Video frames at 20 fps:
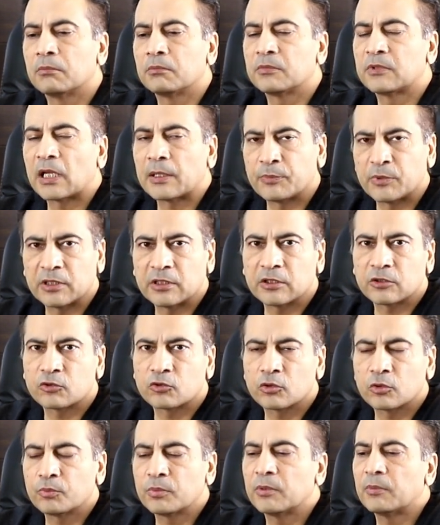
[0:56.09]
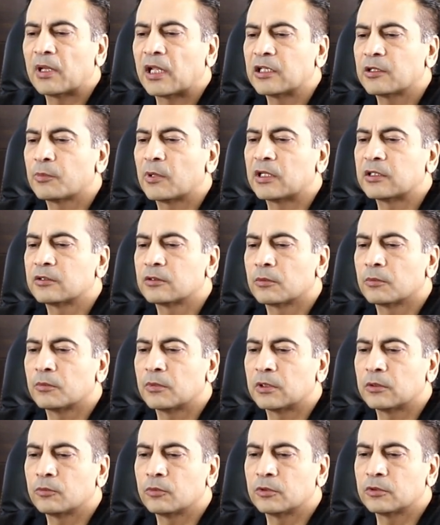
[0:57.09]
Diabetes should be managed by
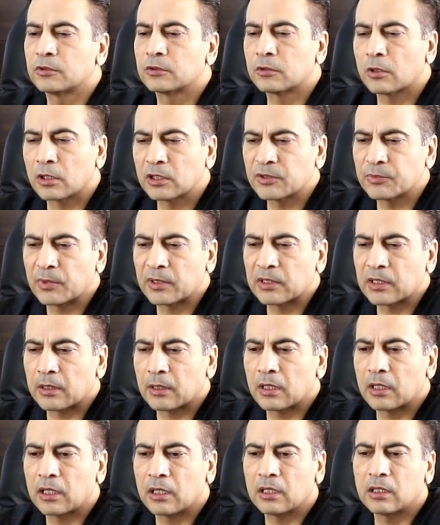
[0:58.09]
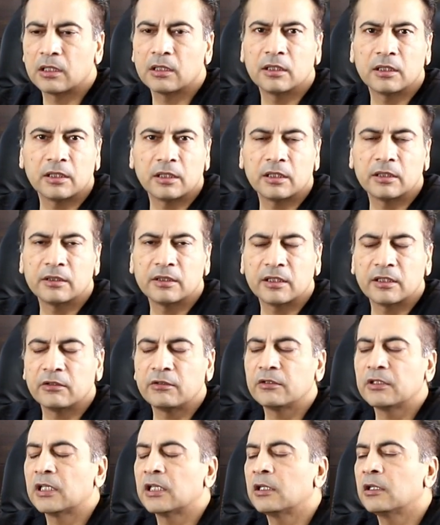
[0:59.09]
someone who's knowledgeable in the
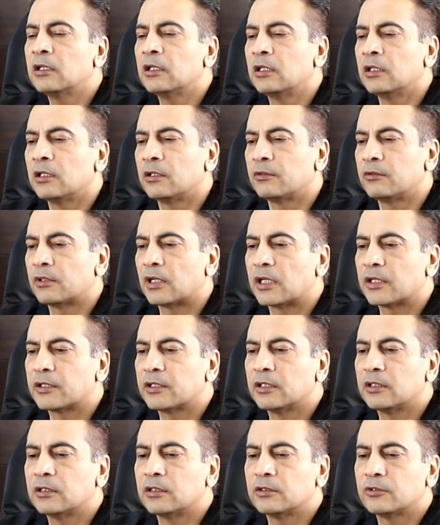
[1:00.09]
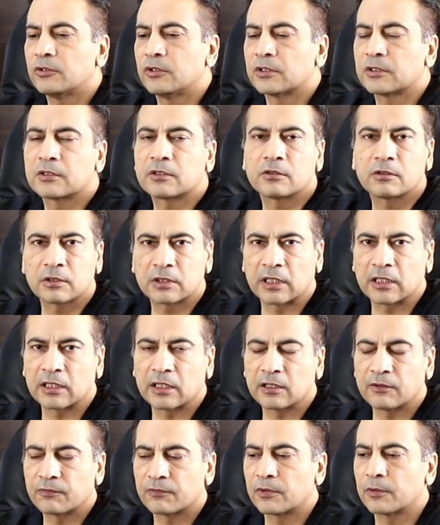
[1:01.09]
area rather than just
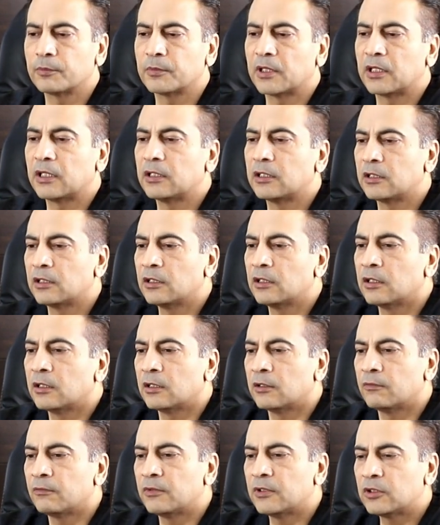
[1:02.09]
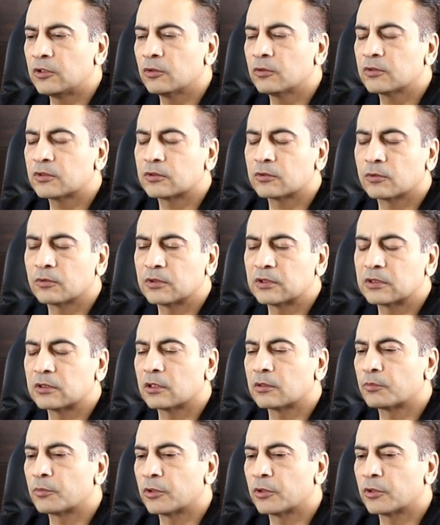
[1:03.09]
taking it from any videos, so it's not